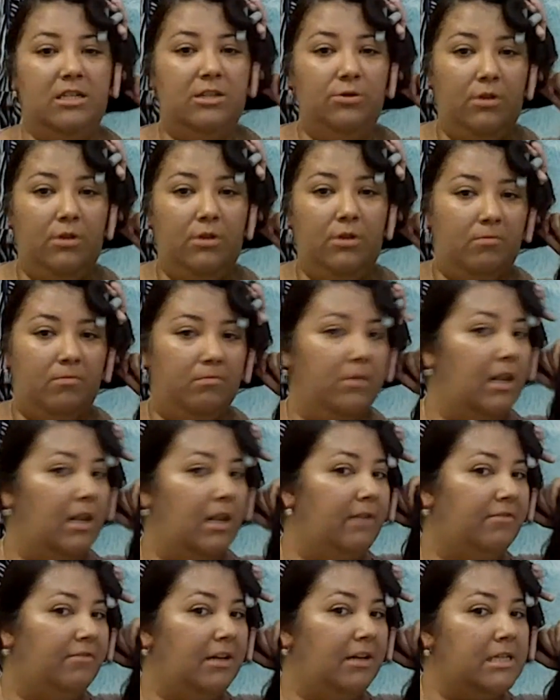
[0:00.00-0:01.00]
to the
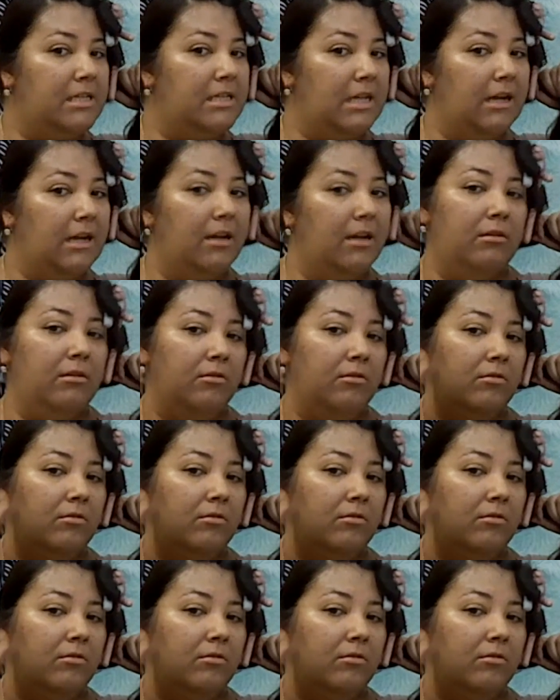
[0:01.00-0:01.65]
left-hand side.